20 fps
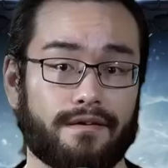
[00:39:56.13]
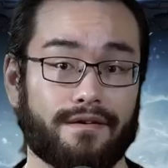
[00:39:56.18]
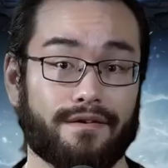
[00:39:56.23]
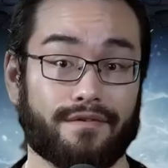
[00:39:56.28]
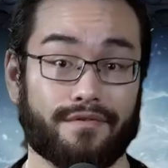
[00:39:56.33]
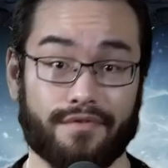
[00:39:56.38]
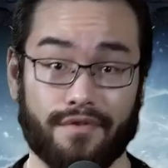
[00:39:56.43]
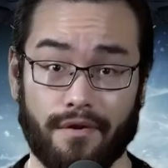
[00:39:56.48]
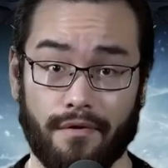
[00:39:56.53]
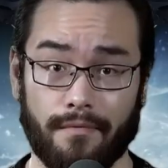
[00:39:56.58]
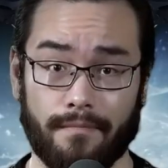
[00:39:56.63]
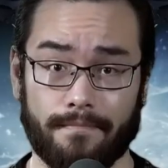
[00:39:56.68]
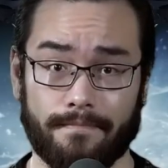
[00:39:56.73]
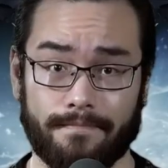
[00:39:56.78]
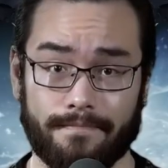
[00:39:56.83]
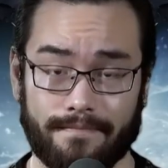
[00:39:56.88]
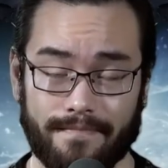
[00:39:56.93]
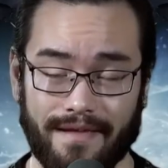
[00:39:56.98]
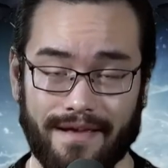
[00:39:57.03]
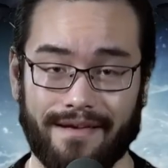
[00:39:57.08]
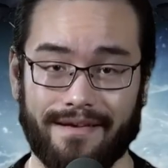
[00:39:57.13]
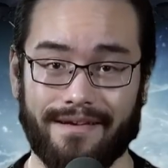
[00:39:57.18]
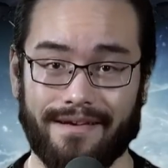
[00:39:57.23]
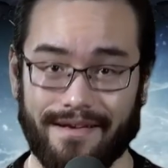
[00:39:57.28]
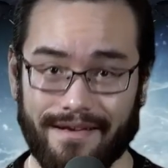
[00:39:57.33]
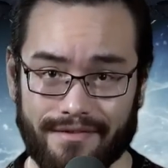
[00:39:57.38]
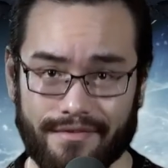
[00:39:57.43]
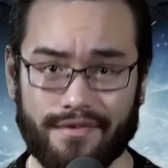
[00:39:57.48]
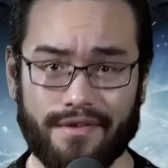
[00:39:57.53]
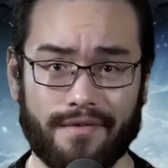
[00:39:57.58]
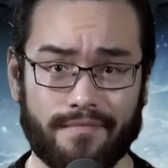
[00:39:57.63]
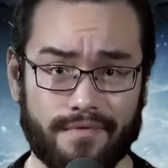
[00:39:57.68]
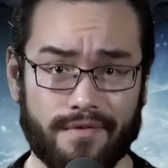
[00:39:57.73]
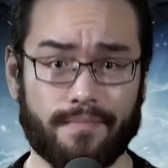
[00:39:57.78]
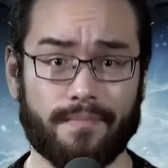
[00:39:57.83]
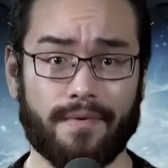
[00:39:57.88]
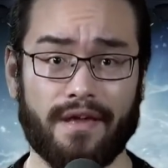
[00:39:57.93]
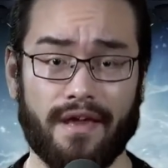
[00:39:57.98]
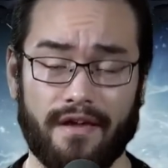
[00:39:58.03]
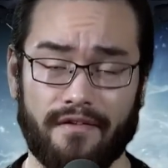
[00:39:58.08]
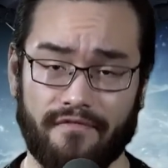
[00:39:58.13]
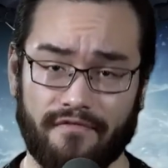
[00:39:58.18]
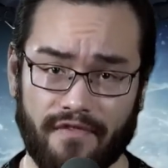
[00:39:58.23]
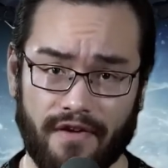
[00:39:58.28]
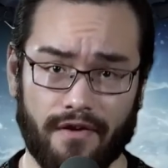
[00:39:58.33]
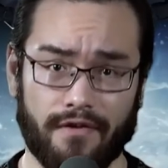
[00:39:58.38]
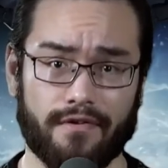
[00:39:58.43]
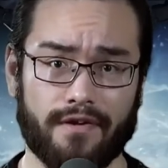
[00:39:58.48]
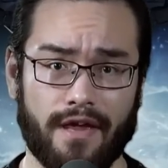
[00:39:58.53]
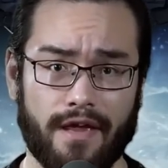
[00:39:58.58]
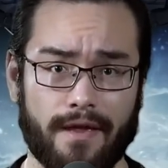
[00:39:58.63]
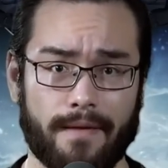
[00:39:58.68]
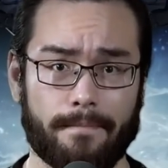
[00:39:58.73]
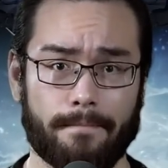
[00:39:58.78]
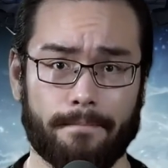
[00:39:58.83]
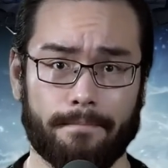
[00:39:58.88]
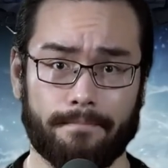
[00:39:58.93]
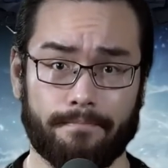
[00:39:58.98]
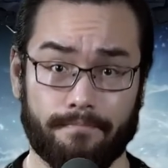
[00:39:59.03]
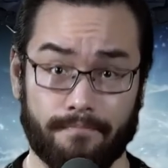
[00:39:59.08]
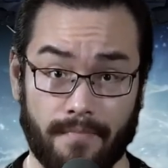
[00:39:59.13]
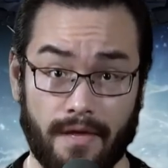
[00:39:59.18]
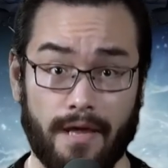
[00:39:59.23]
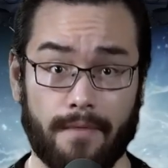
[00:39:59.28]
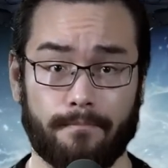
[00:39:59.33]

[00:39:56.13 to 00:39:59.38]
So, it seems to be a fair game, a